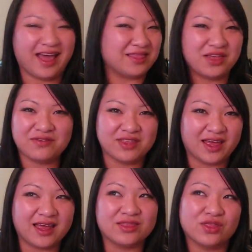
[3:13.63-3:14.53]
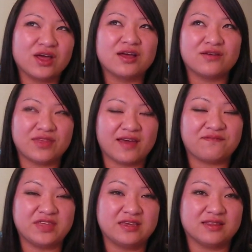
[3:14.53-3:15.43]
I love that. I love
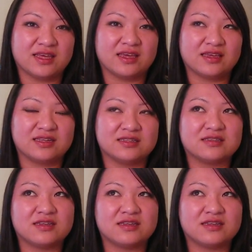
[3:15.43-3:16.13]
that feeling, and